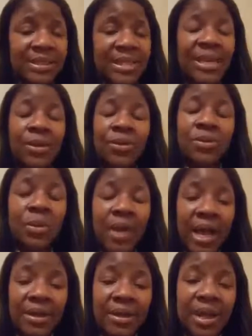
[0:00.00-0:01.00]
They don't know
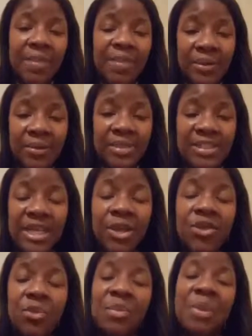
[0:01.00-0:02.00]
how to come out and tell
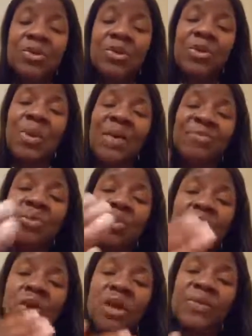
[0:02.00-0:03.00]
you. Remember, you have to
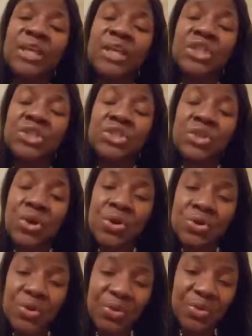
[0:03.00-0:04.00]
work on the
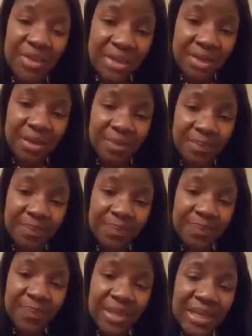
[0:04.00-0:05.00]
internal them.
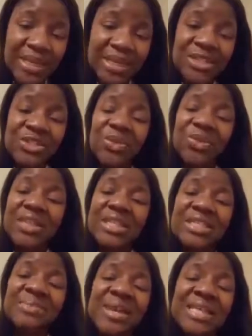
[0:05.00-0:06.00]
So
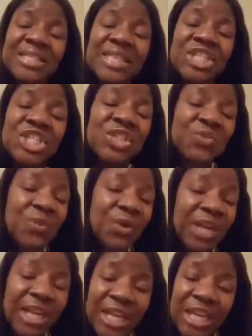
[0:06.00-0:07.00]
this message is
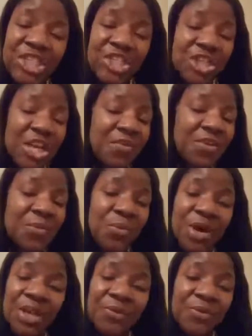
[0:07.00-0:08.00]
for each and every
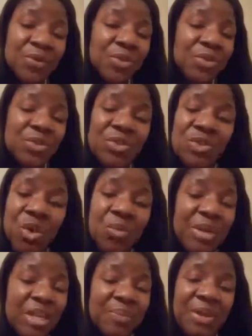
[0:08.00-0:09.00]
one of you. There's so
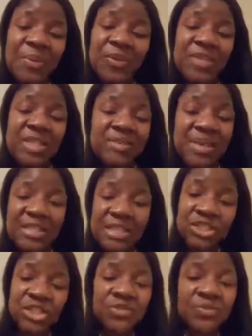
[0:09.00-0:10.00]
many people this
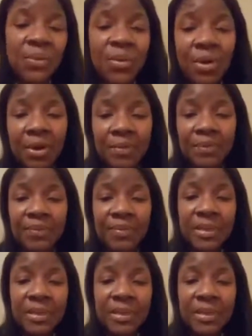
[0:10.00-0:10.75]
message is for.